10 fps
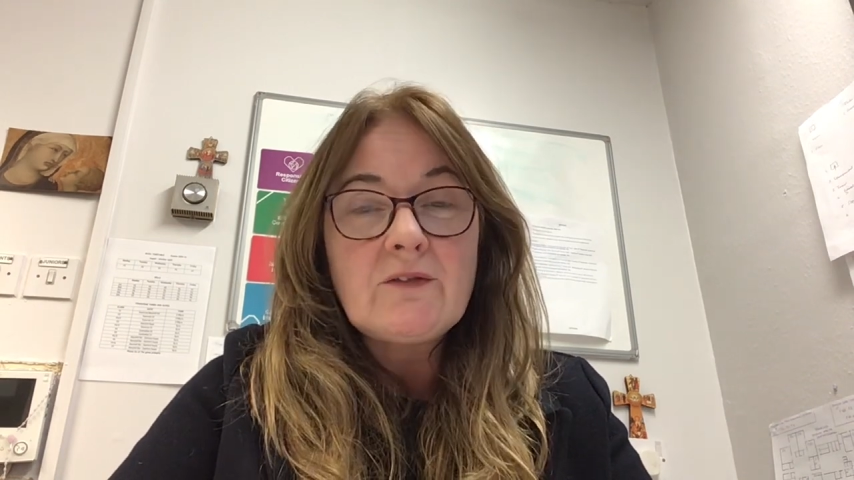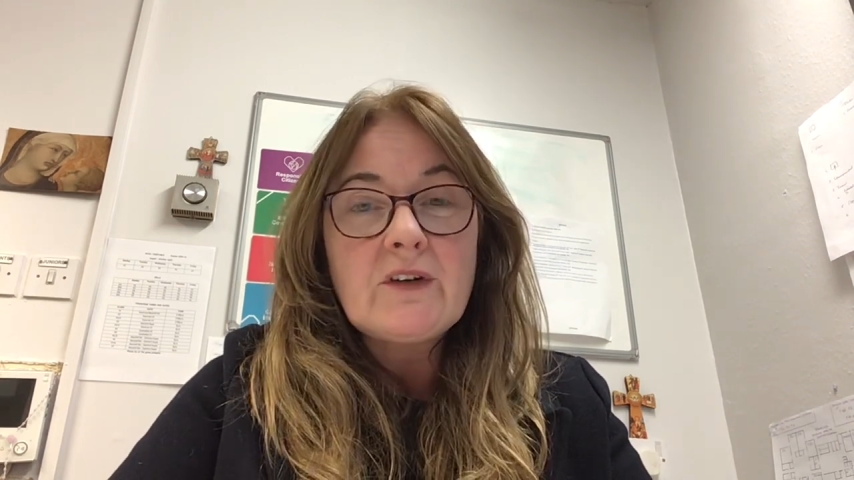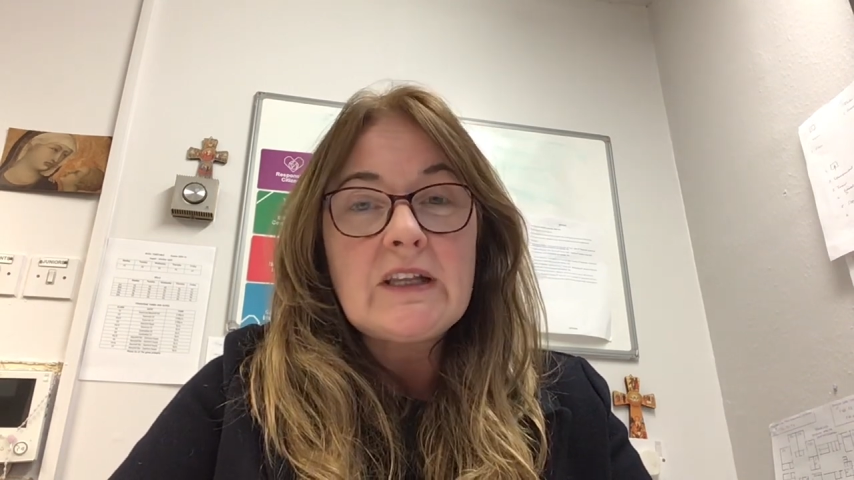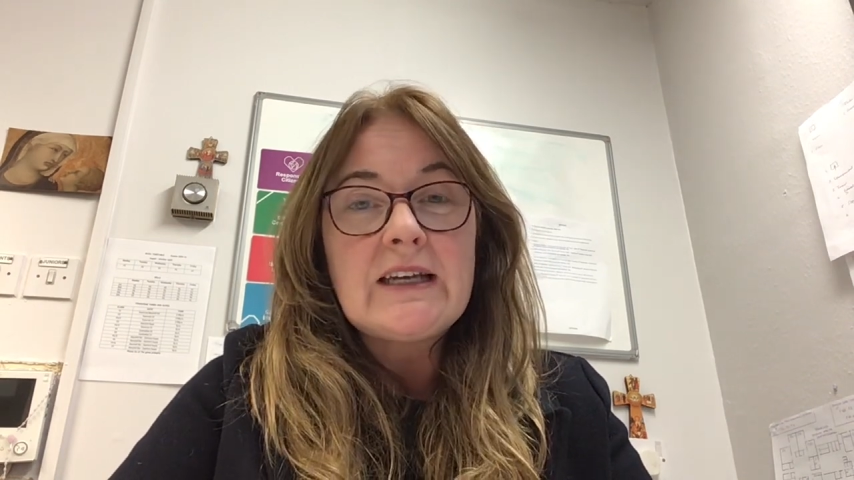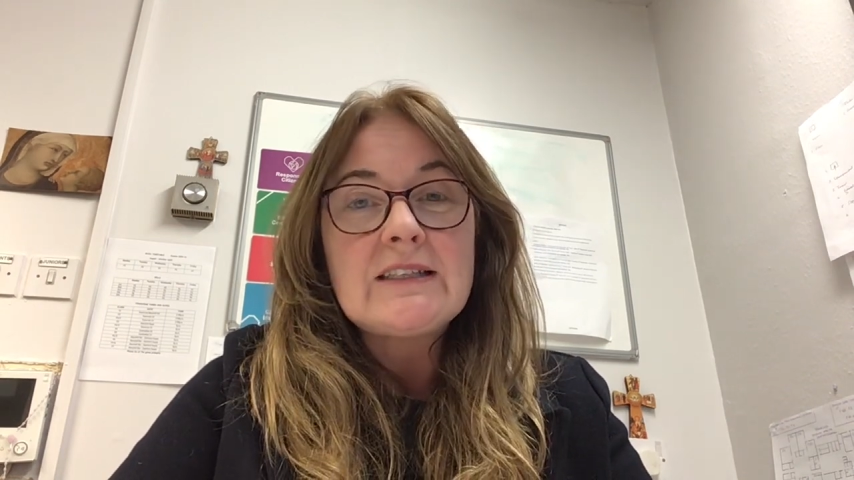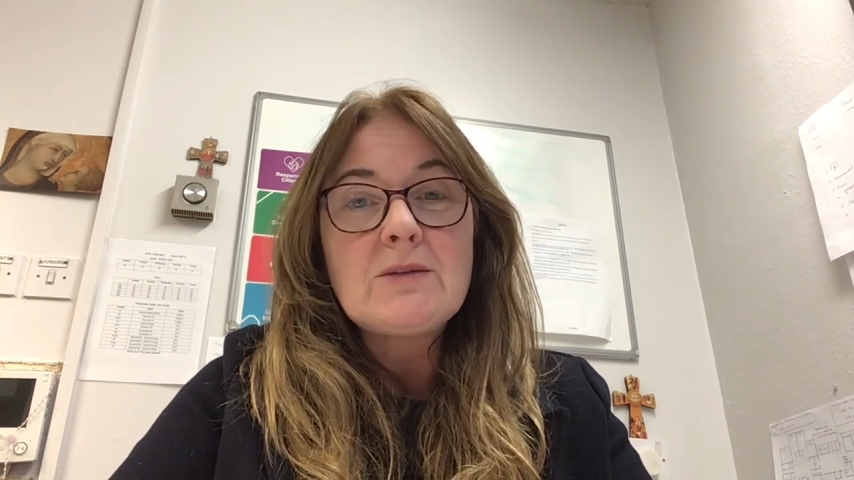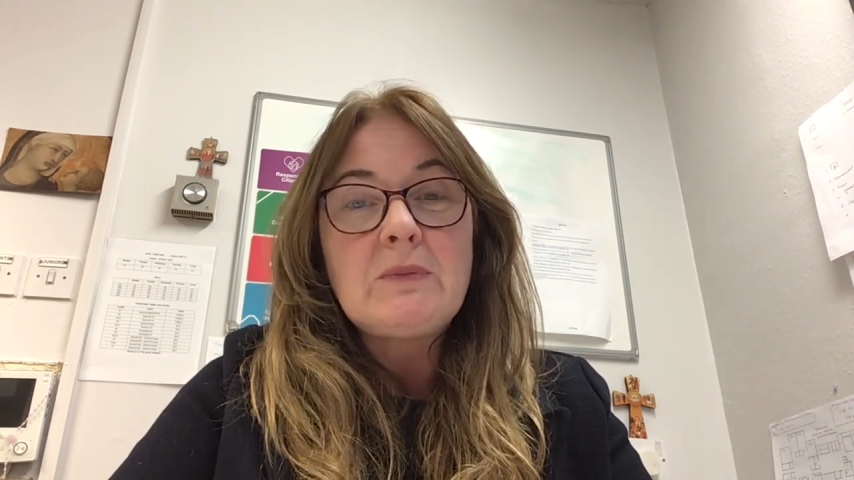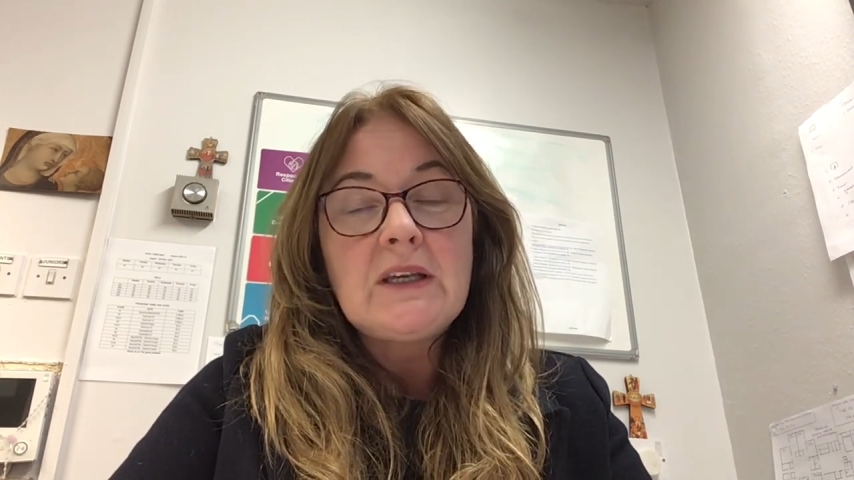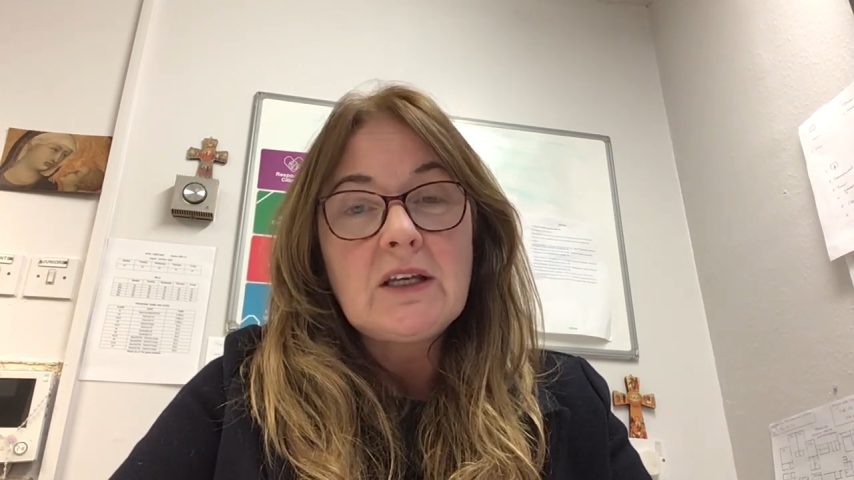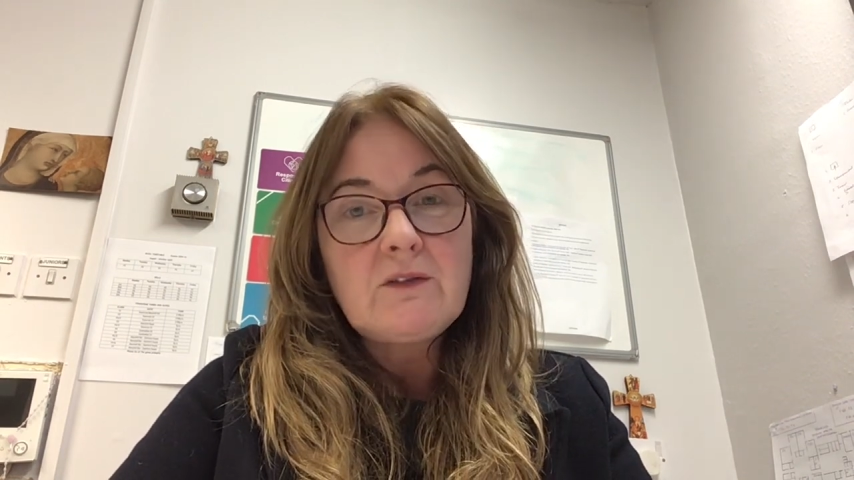for that to
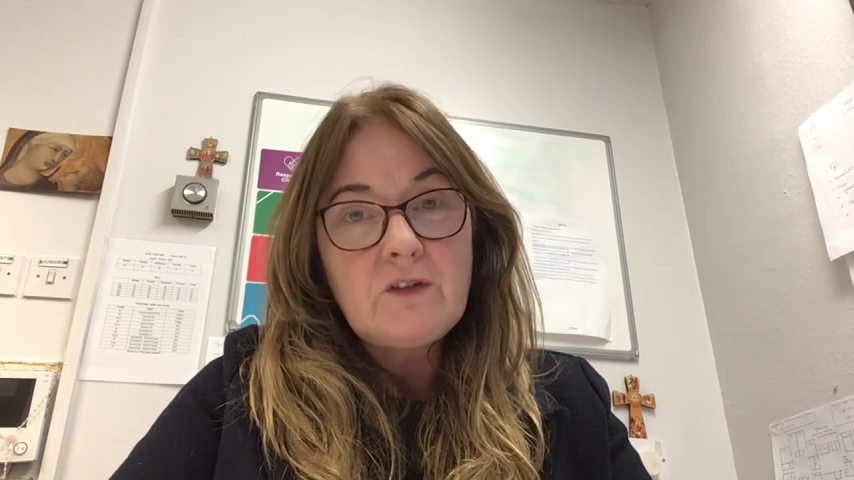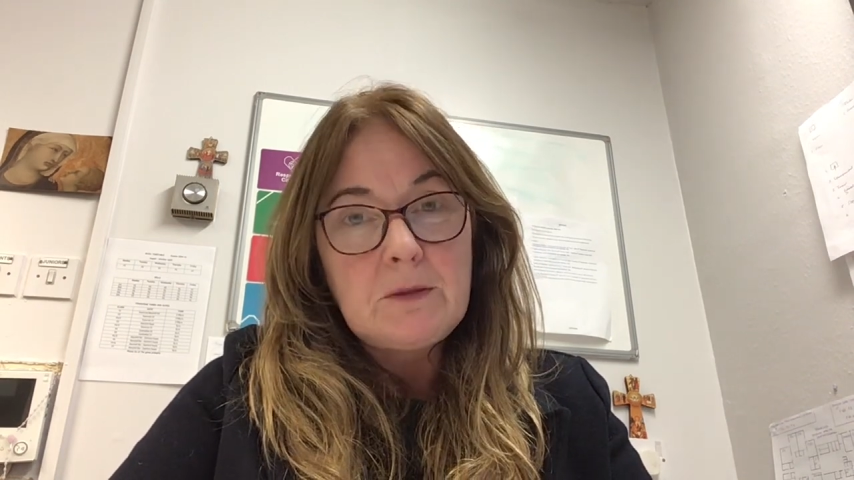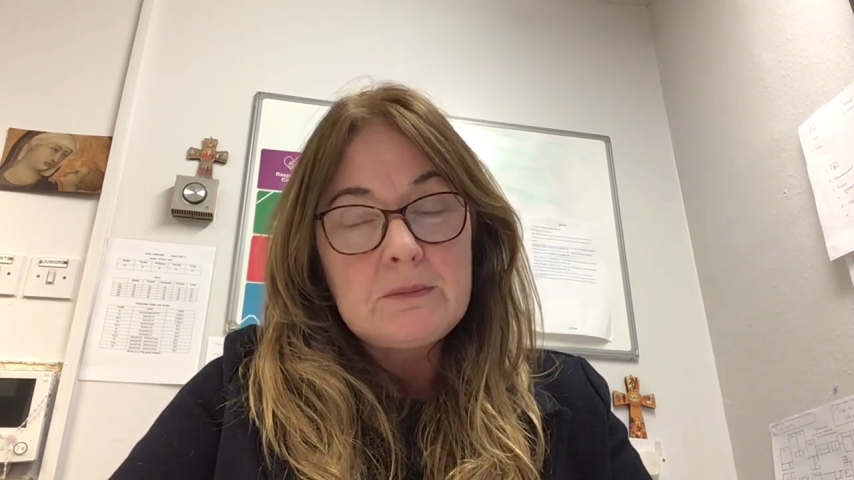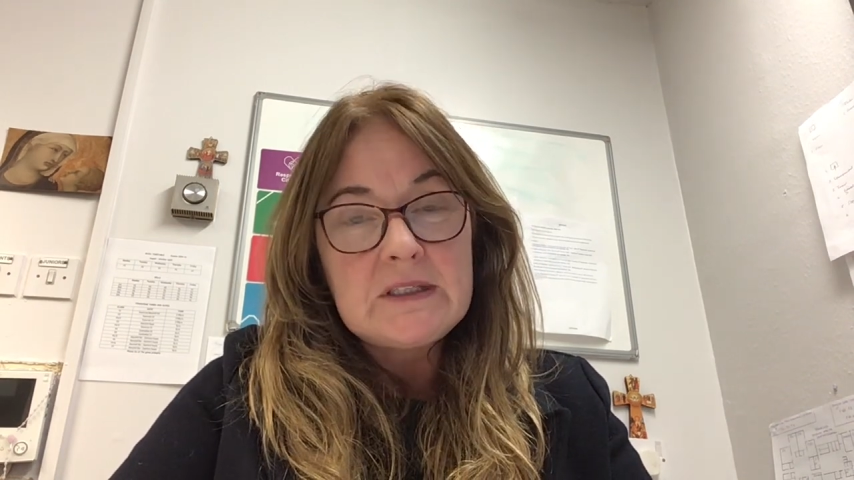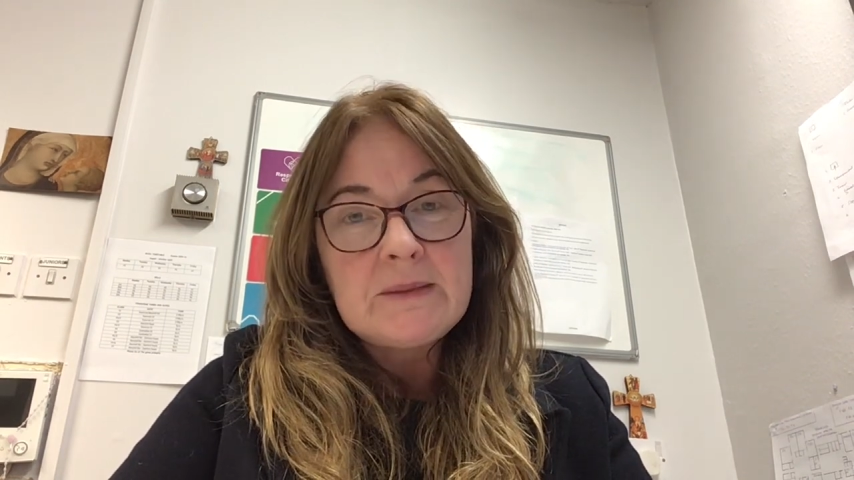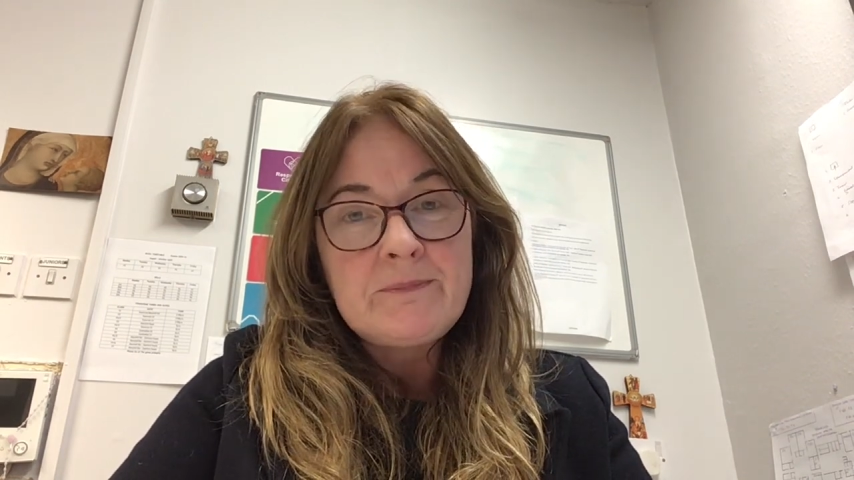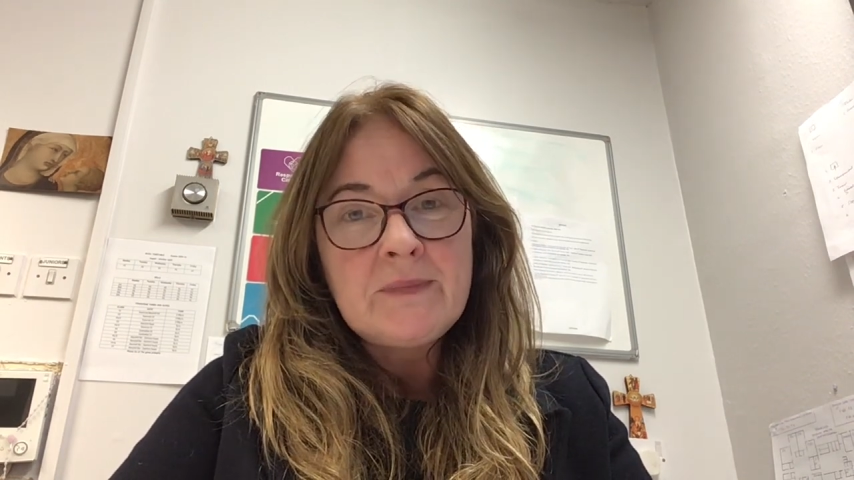be confirmed.